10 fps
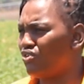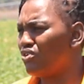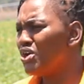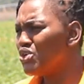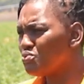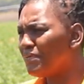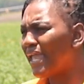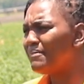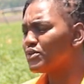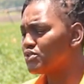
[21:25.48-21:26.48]
role to
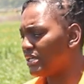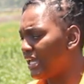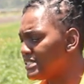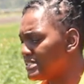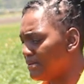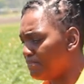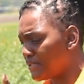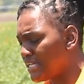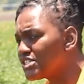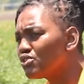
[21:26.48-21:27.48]
be able to get the
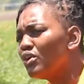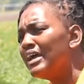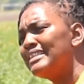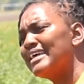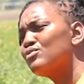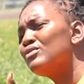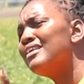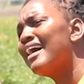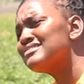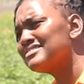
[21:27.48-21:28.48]
potato that will
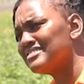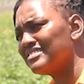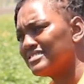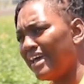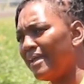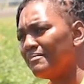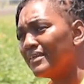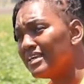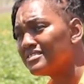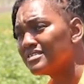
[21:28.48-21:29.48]
last the
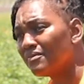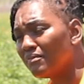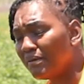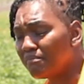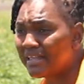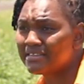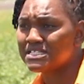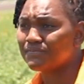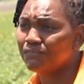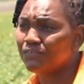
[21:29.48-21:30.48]
time in the
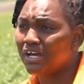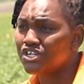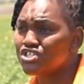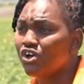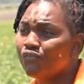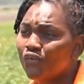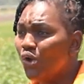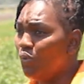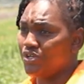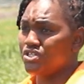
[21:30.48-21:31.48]
mother's shelf.
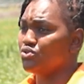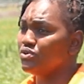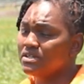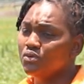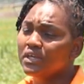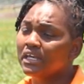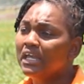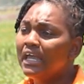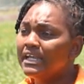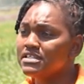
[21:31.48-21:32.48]
When she's good cooking,
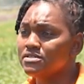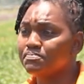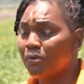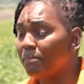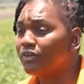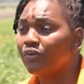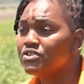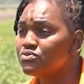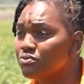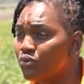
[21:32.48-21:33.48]
she's probably
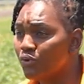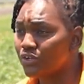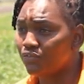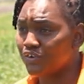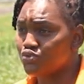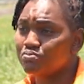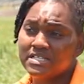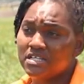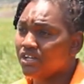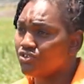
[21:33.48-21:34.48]
going to cook it over 2
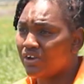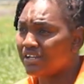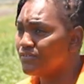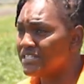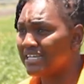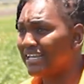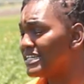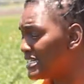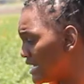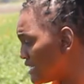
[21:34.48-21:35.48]
months, like you rightfully said,
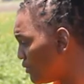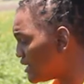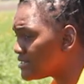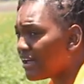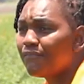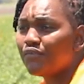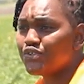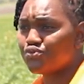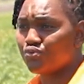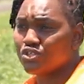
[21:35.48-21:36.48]
and she doesn't want half of
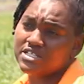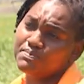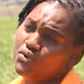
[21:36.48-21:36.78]
it to rot just